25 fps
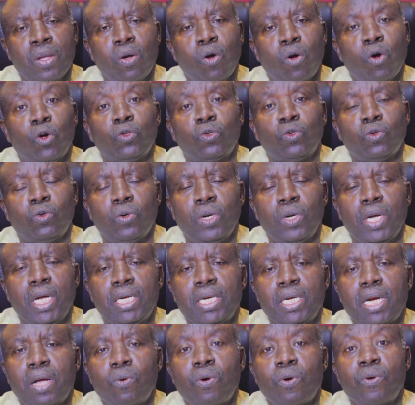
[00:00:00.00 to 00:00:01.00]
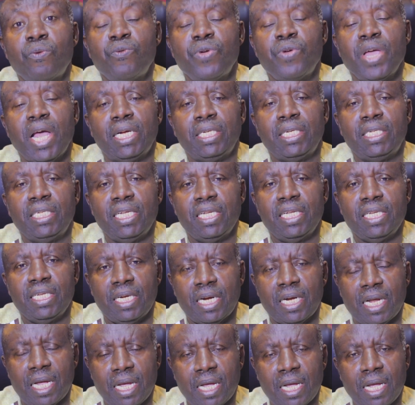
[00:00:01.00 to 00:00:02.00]
Ono ana we ade
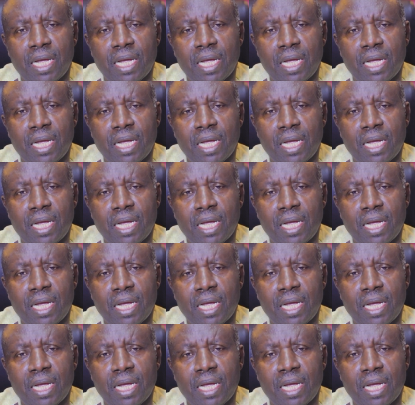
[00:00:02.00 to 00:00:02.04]
nyina.